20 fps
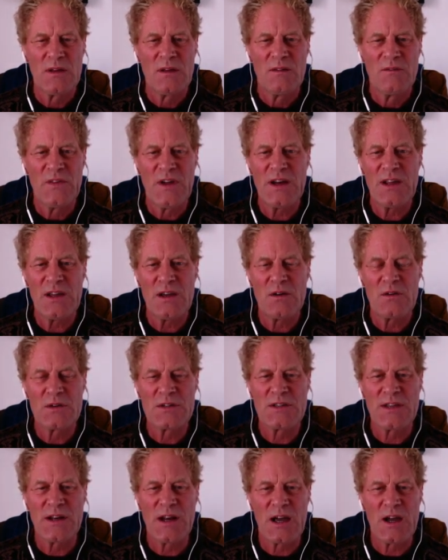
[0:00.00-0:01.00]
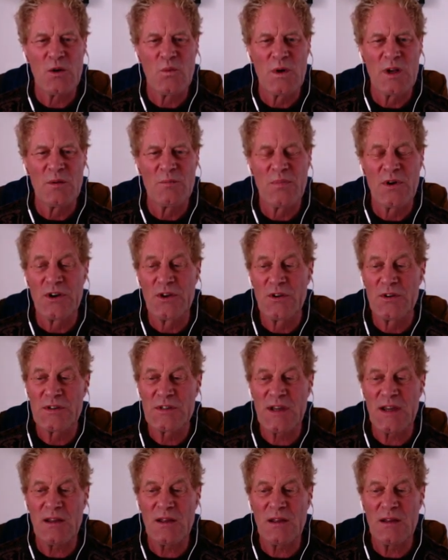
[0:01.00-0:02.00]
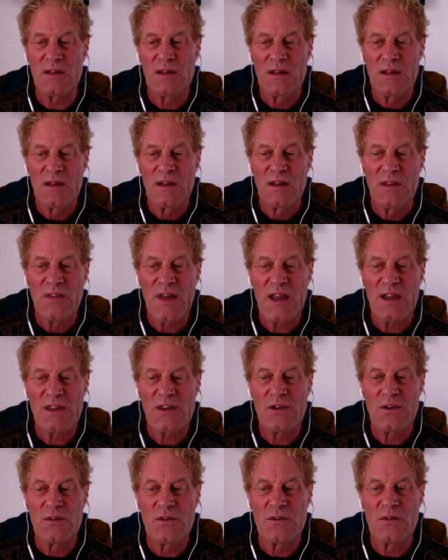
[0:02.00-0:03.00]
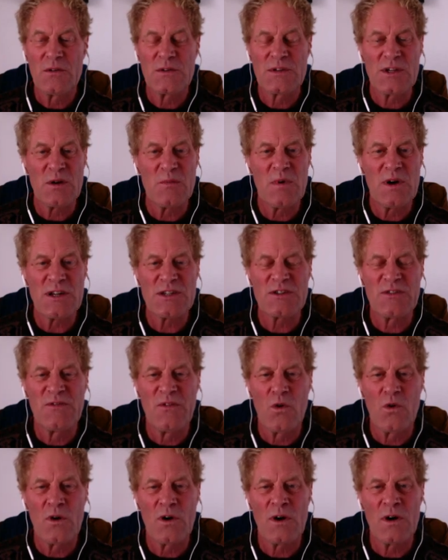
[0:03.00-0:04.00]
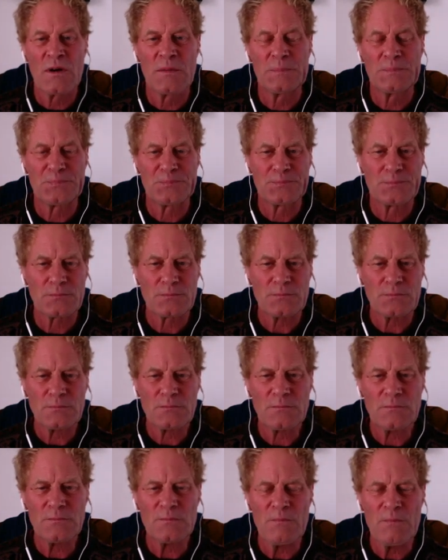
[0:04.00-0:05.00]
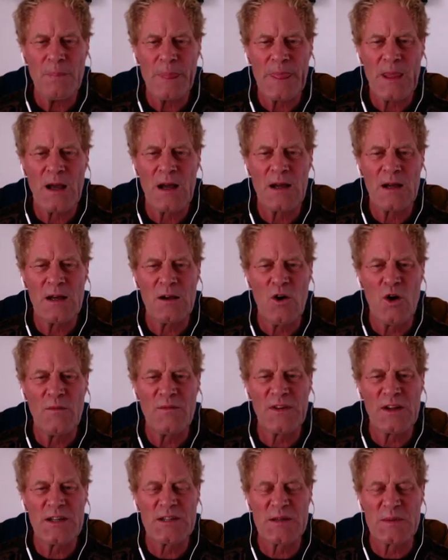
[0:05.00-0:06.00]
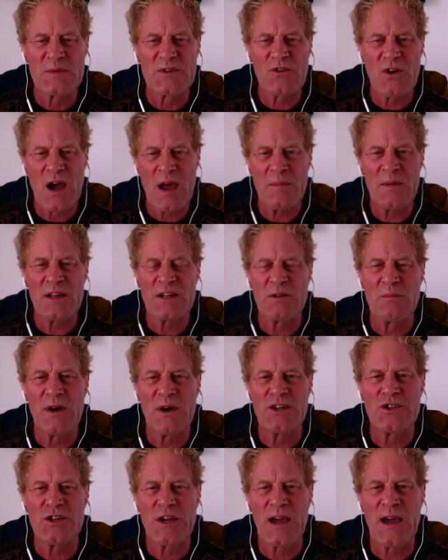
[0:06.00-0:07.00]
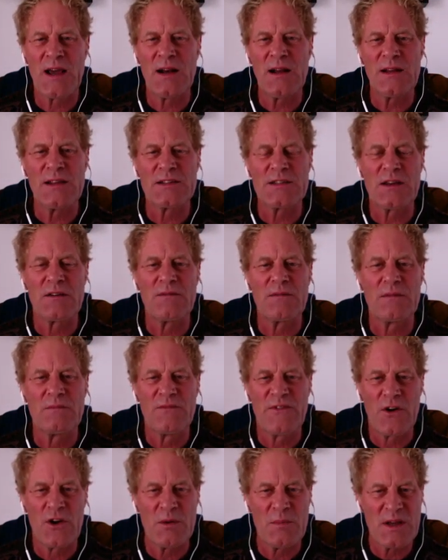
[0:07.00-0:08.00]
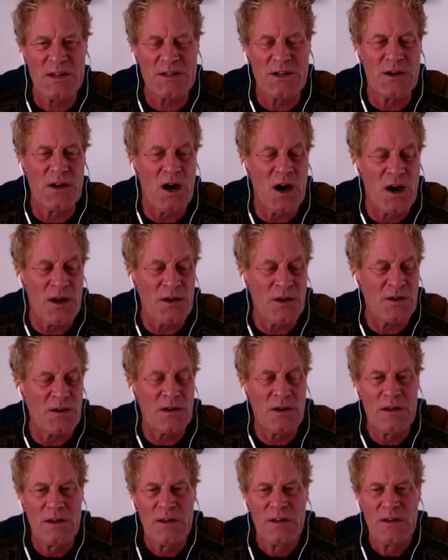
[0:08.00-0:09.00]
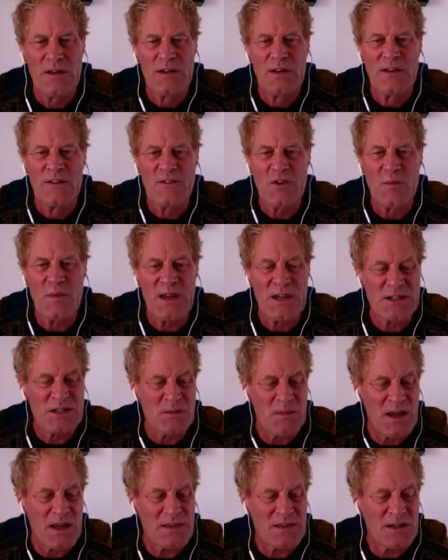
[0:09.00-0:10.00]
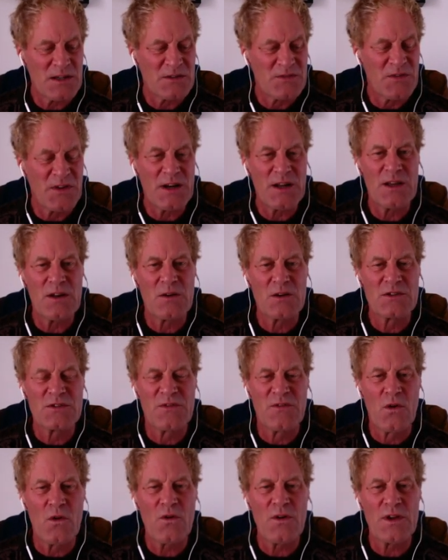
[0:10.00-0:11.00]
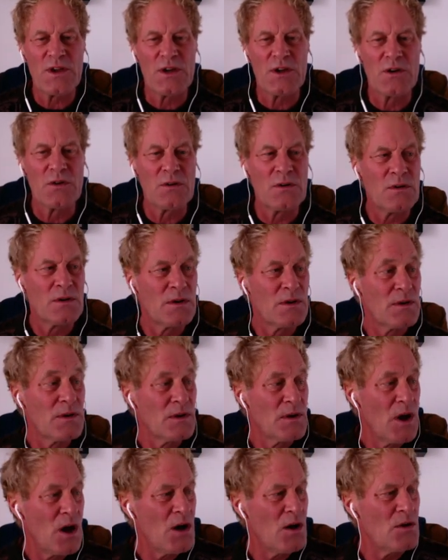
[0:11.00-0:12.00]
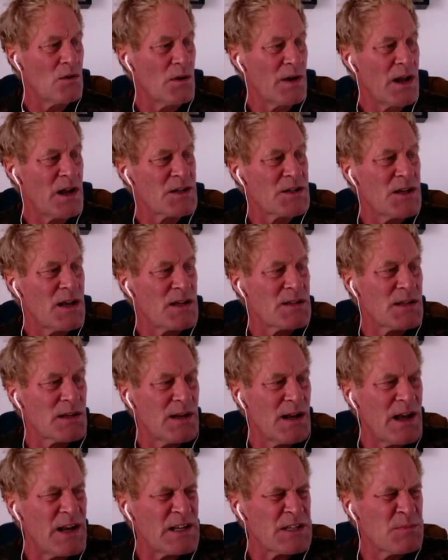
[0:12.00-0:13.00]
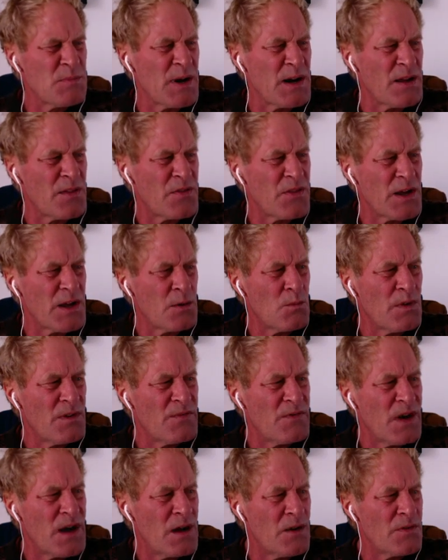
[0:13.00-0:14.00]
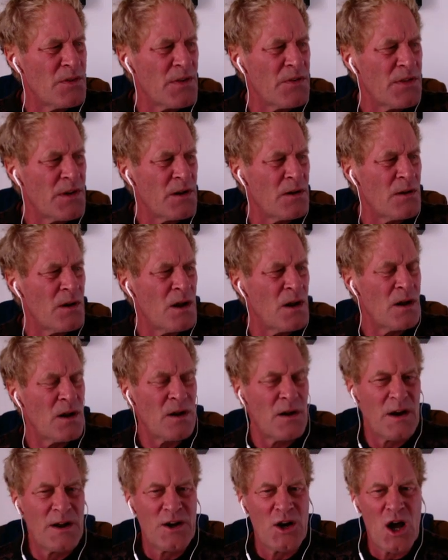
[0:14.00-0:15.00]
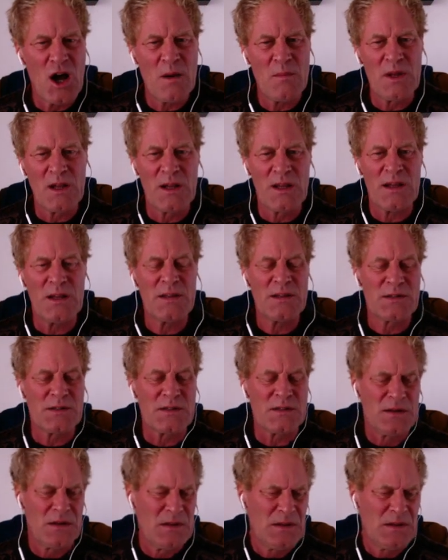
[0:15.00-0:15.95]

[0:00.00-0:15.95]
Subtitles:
videos that I will producing. Thank you so much for hopefully subscribing to my channel. It's very much an honor for me to make these videos for you. Oh, and actually as a last minute thing, we found that there are anomalies